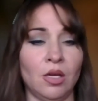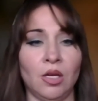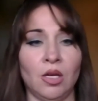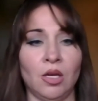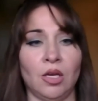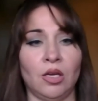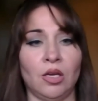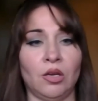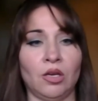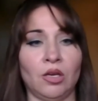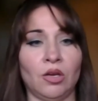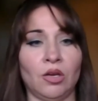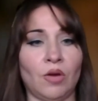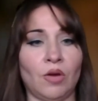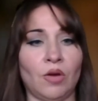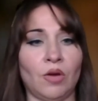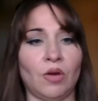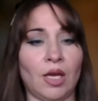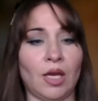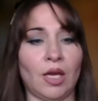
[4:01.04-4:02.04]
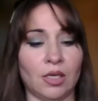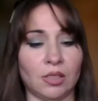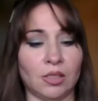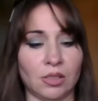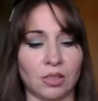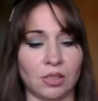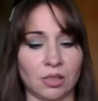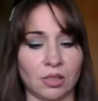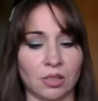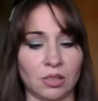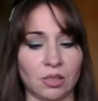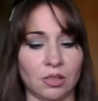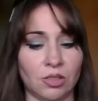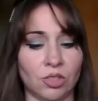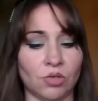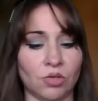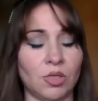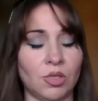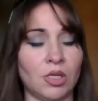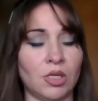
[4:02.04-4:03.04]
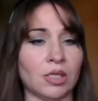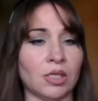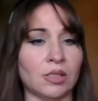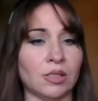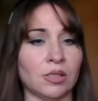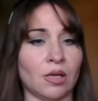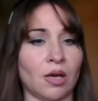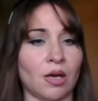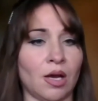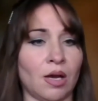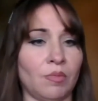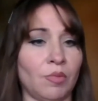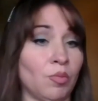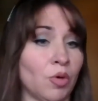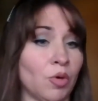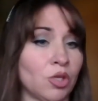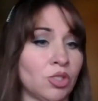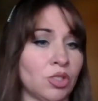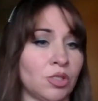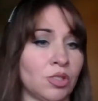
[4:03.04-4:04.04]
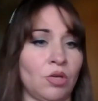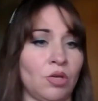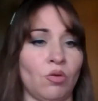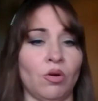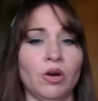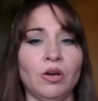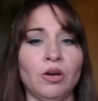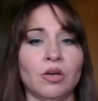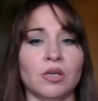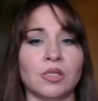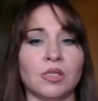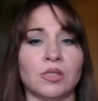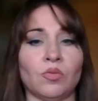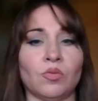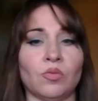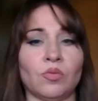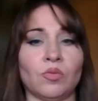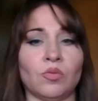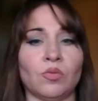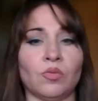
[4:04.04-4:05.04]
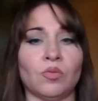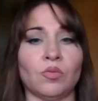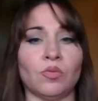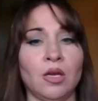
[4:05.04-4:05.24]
and during this emergency orders where